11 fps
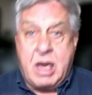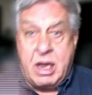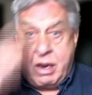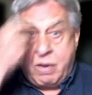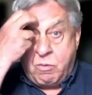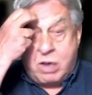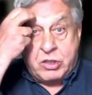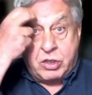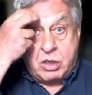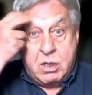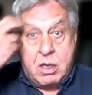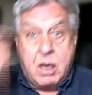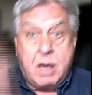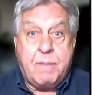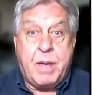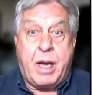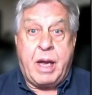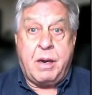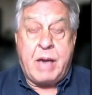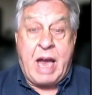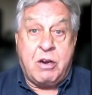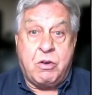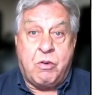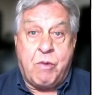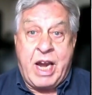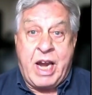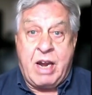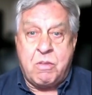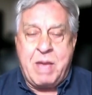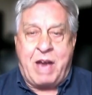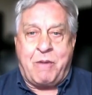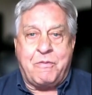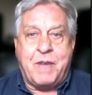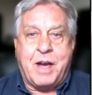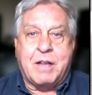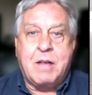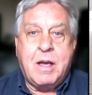it and Russia, and Ukraine, as a matter of fact.